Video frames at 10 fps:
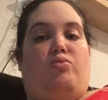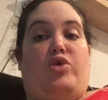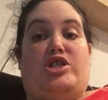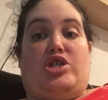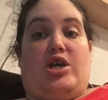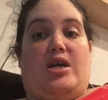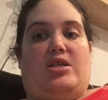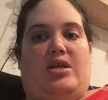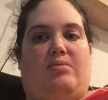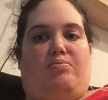
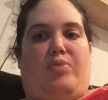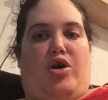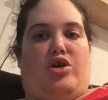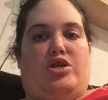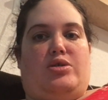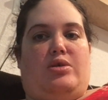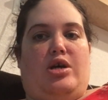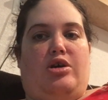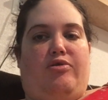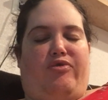moisturizing bars
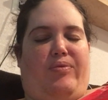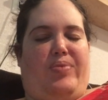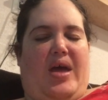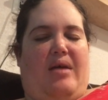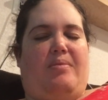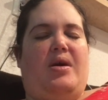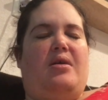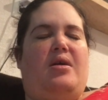from them,